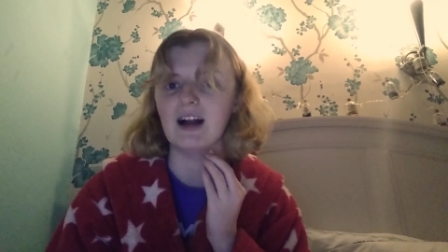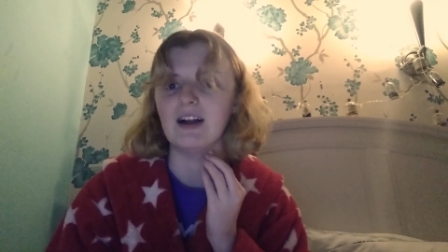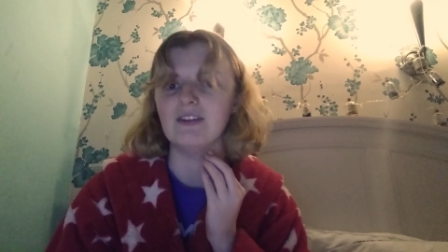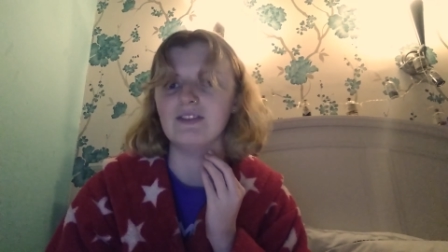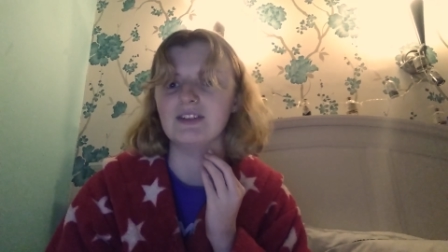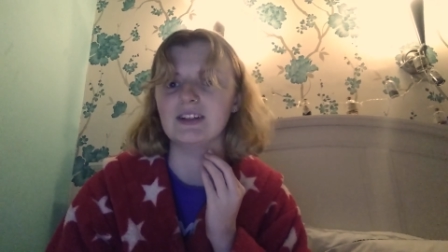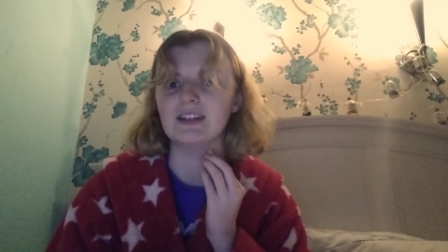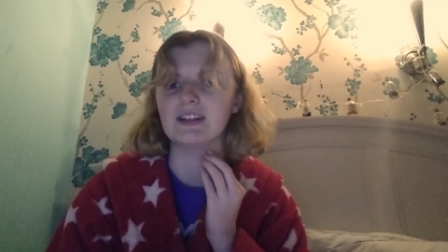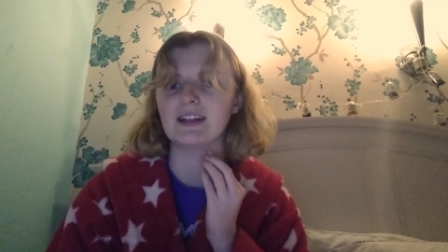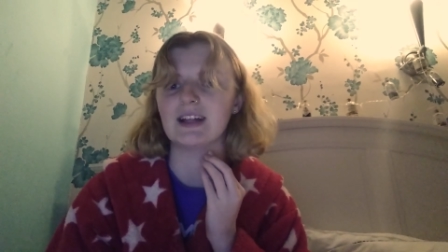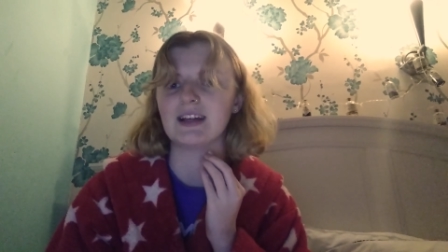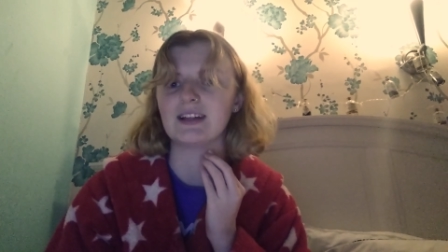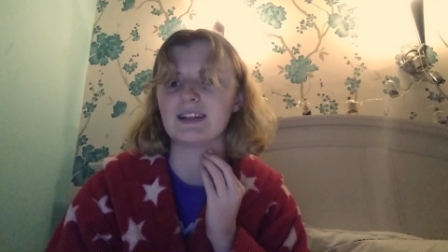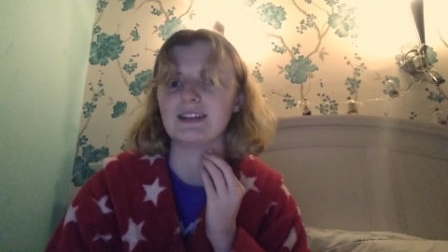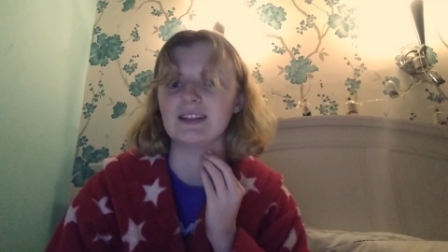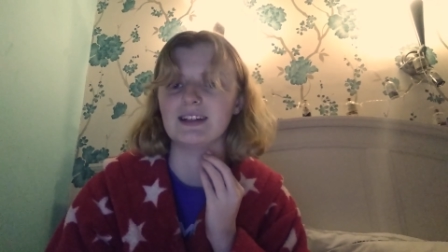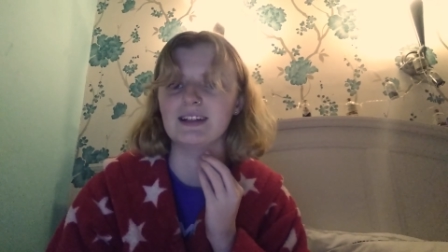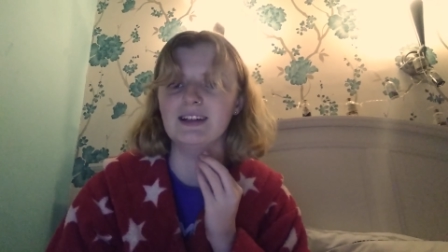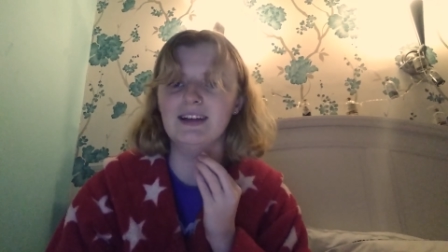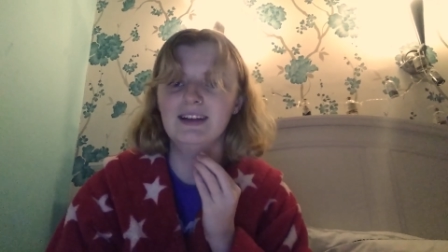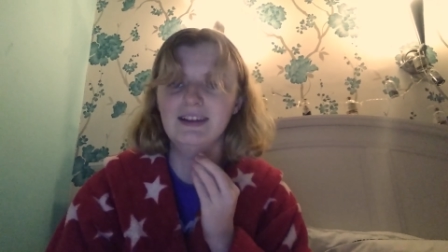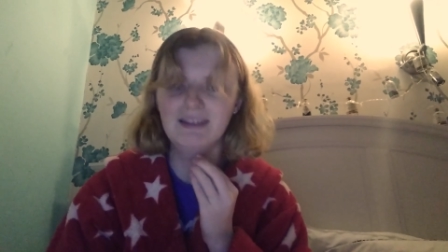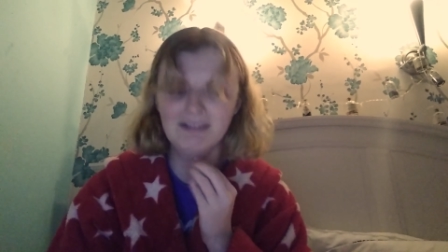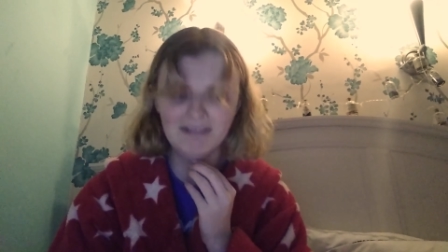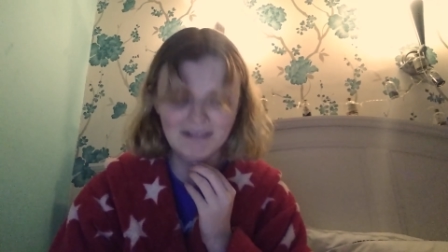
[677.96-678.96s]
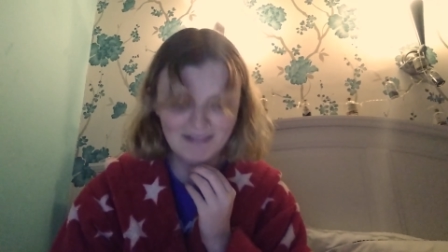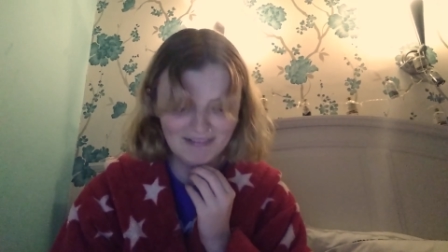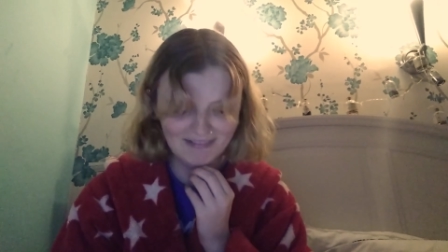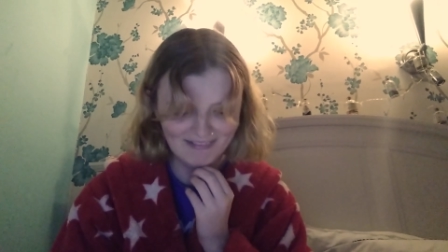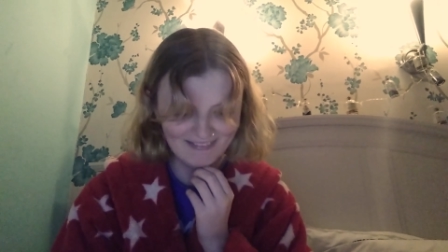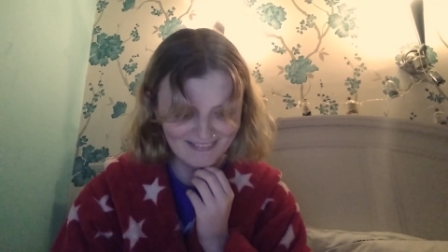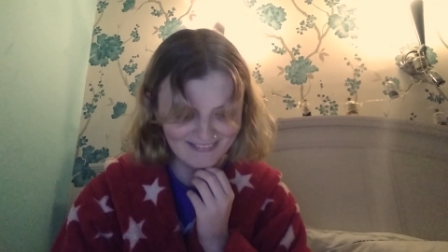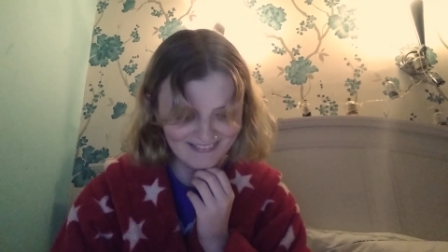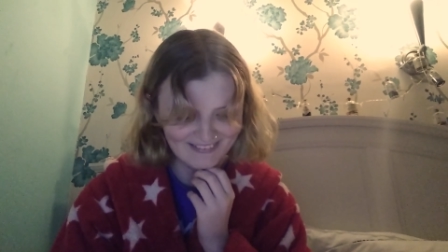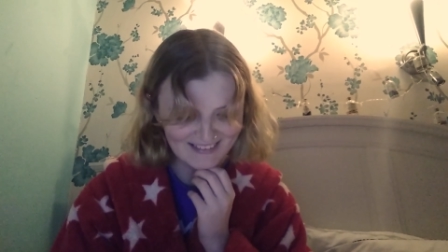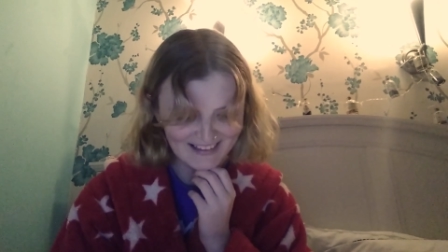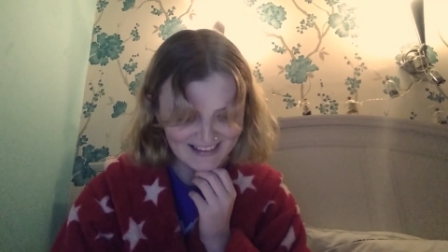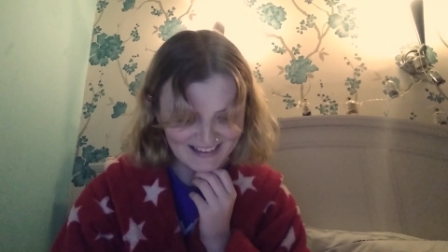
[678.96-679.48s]
I have dyslexia.
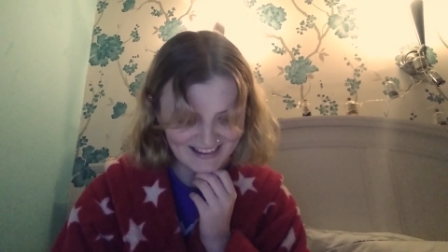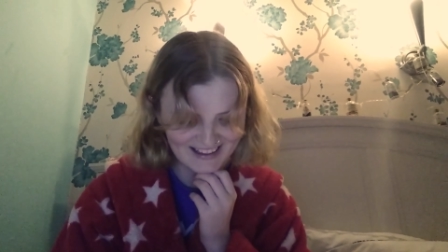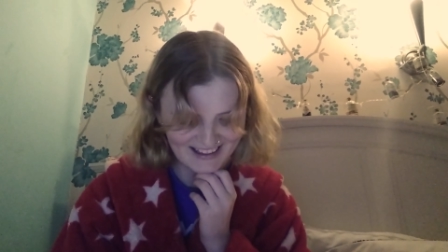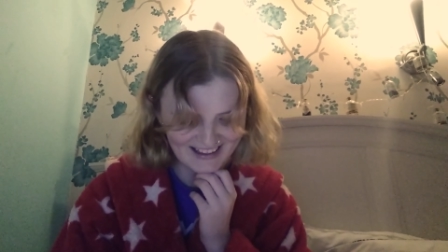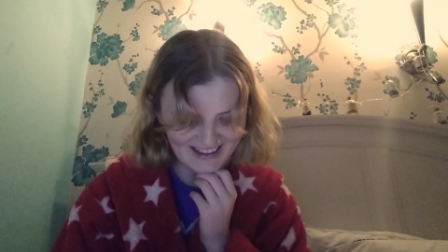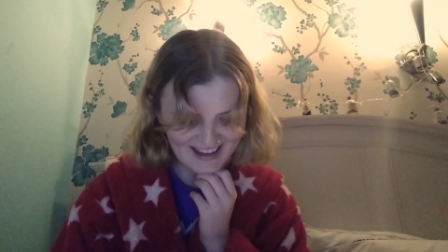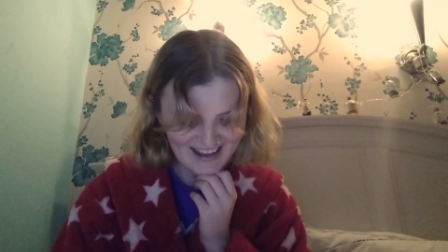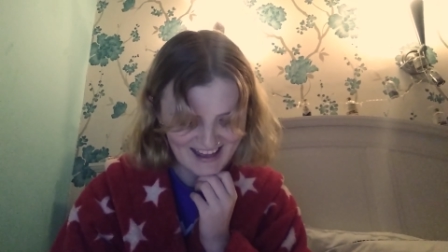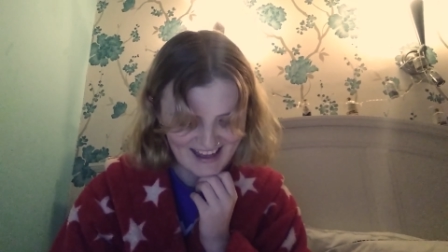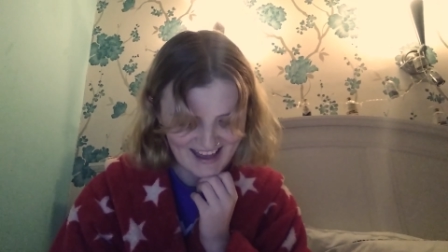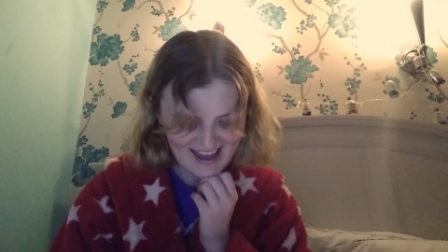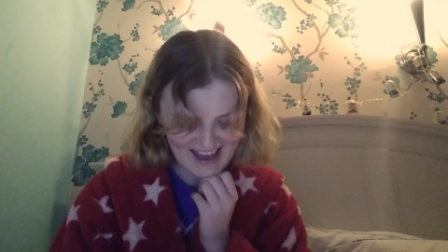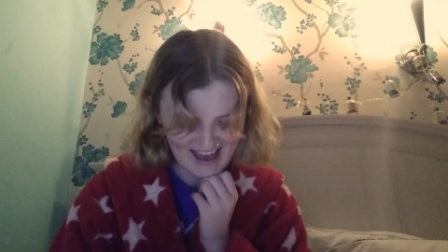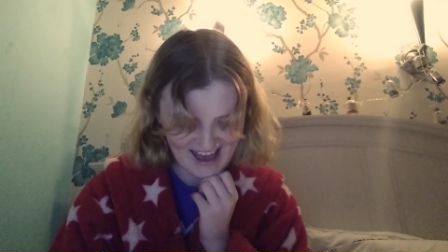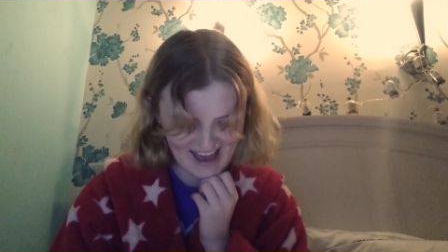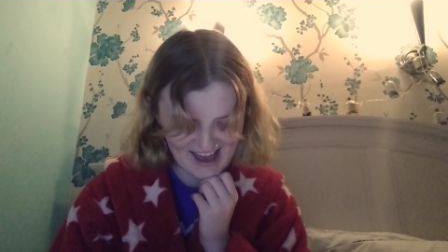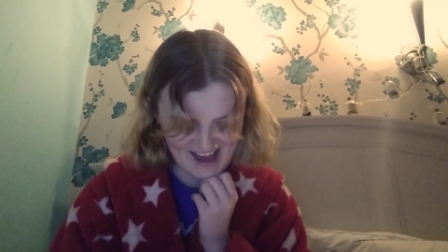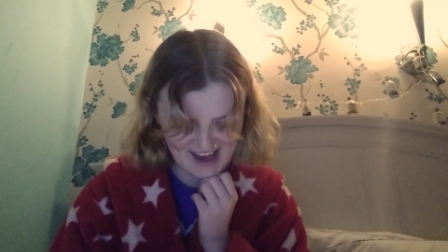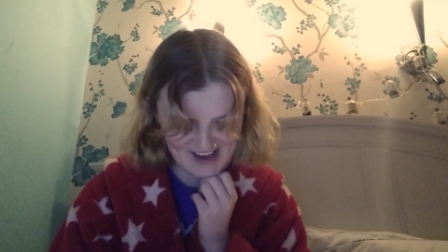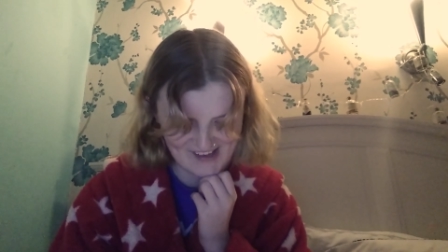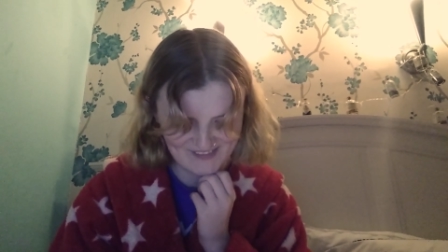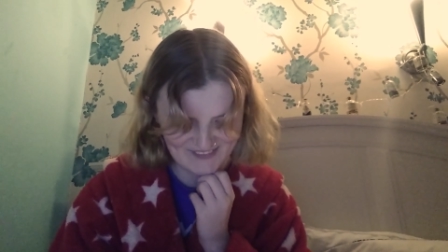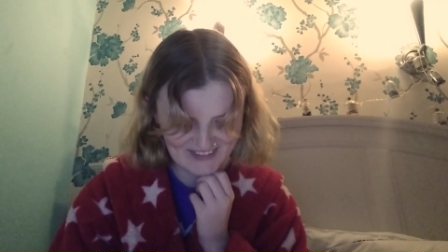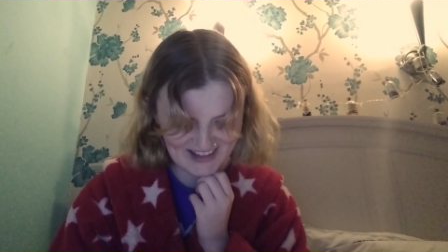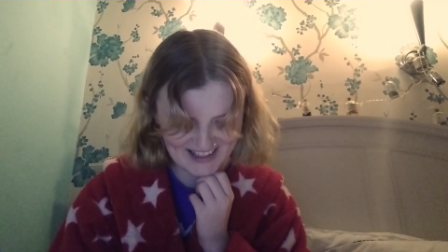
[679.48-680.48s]
And